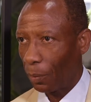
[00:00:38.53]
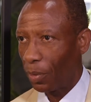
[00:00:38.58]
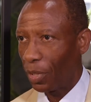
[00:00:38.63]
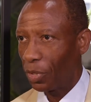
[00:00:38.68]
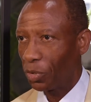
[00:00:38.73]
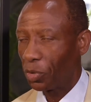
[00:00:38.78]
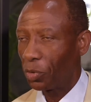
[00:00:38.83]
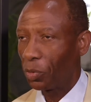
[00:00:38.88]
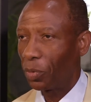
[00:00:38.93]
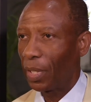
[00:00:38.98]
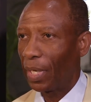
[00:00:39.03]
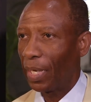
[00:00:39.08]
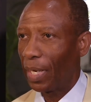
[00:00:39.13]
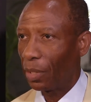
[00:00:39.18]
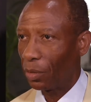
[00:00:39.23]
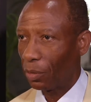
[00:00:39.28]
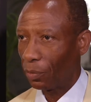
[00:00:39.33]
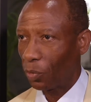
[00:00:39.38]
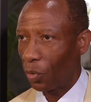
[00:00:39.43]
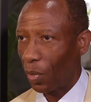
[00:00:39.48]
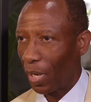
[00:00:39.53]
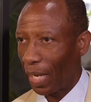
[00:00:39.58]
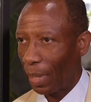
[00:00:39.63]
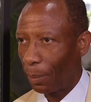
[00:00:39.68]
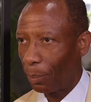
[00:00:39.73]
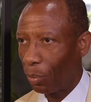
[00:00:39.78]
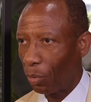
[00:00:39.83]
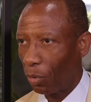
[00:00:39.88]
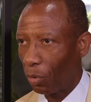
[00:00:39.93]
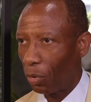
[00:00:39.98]
We need to know the length of your
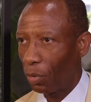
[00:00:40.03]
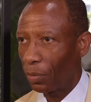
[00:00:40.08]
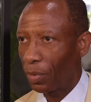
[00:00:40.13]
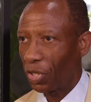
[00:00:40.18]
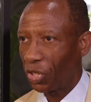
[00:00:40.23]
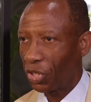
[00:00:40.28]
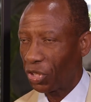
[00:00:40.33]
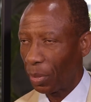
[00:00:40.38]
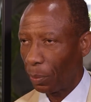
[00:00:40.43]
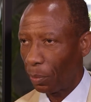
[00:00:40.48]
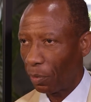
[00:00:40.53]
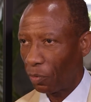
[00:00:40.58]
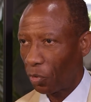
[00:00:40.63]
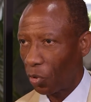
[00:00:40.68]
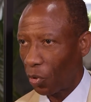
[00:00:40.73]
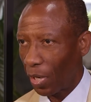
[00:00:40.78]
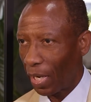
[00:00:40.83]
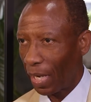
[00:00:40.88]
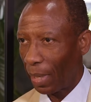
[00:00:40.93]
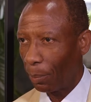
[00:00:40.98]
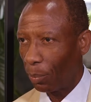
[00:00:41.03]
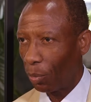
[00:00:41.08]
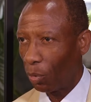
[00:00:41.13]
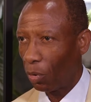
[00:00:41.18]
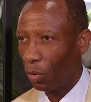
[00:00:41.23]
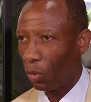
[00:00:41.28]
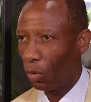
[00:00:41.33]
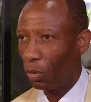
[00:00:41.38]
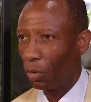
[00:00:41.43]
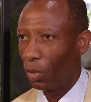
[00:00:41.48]
eyeball, the shape of your
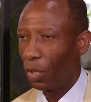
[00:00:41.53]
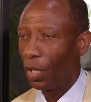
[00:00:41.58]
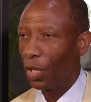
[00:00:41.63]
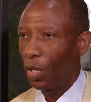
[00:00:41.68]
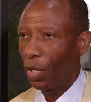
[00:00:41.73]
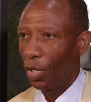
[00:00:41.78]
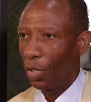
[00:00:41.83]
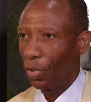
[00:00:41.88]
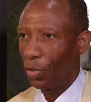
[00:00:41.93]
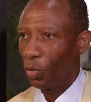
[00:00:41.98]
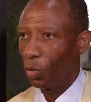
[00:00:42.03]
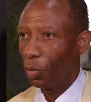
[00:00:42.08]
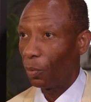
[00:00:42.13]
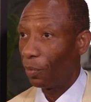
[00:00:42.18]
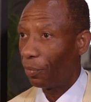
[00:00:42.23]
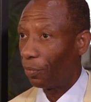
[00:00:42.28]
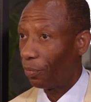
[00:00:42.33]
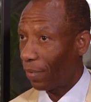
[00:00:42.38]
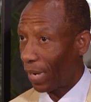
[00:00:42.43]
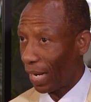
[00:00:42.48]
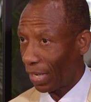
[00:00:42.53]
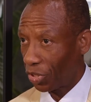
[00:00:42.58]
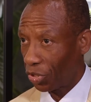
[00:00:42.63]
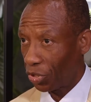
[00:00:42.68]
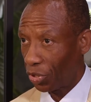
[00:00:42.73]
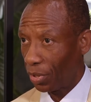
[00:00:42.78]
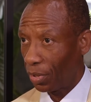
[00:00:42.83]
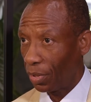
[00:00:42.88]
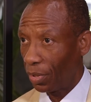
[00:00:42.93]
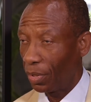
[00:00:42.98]
eyeball, your
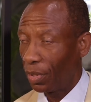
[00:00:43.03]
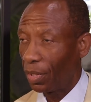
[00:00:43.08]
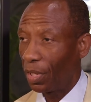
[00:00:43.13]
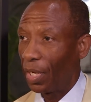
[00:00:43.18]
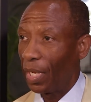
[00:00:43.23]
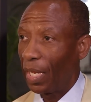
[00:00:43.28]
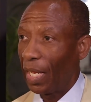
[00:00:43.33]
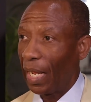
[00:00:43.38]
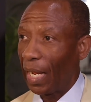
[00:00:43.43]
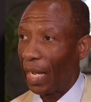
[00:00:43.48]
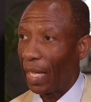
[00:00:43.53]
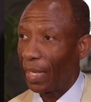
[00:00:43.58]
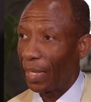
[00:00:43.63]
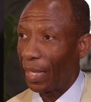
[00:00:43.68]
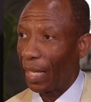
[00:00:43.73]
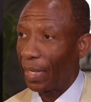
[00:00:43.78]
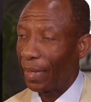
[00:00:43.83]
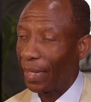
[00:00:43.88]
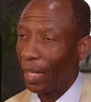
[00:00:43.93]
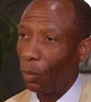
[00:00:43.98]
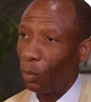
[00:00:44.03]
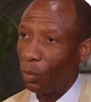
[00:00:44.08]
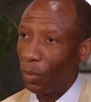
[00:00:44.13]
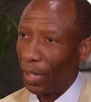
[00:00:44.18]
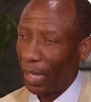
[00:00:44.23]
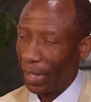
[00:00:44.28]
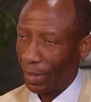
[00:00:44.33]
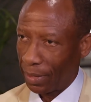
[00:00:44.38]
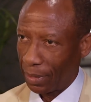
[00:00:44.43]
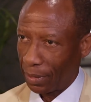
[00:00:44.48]
refraction, and that will
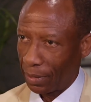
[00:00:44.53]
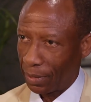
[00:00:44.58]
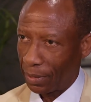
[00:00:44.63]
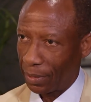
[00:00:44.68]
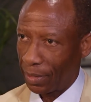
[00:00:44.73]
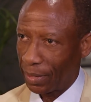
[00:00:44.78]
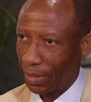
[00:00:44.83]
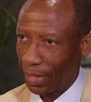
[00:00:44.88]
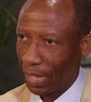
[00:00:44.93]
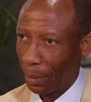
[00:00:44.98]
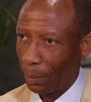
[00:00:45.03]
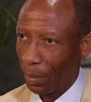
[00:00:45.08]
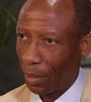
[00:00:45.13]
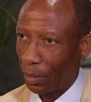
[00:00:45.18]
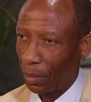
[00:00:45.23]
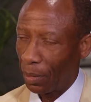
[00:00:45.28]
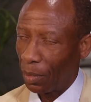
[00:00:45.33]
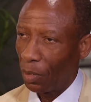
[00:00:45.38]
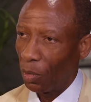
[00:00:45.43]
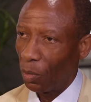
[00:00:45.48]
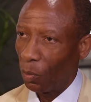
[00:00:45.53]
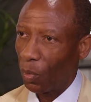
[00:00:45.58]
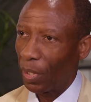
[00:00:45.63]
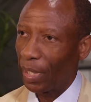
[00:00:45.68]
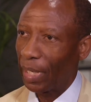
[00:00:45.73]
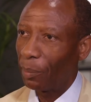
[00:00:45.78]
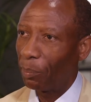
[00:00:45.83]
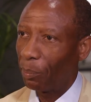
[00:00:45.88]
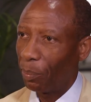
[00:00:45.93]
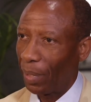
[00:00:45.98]
let us determine
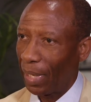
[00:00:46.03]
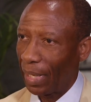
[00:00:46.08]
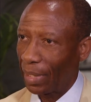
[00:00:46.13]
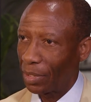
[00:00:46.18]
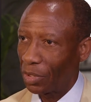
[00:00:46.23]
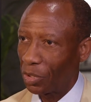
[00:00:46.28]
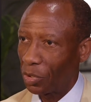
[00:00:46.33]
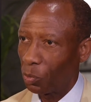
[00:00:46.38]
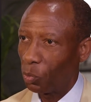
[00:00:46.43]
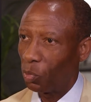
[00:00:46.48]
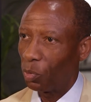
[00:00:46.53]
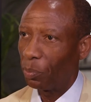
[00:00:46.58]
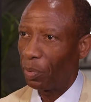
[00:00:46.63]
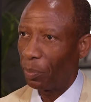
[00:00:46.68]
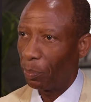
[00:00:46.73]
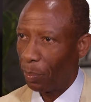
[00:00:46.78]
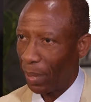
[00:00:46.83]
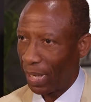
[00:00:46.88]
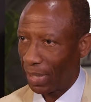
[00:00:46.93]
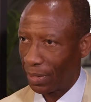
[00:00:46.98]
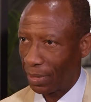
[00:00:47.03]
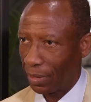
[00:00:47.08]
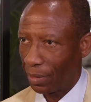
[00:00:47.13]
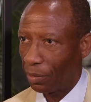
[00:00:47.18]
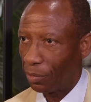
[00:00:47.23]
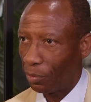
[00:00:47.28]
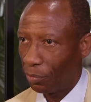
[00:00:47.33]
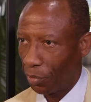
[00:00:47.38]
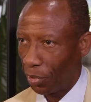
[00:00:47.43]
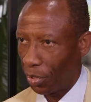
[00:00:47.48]
what implant would be best
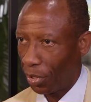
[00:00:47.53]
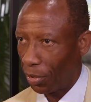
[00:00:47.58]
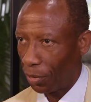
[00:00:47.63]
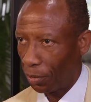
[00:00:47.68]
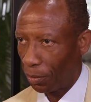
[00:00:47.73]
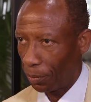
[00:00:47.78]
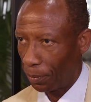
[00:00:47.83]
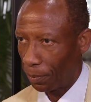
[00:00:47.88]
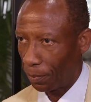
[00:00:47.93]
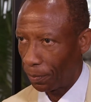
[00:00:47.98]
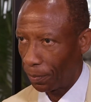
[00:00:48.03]
for you.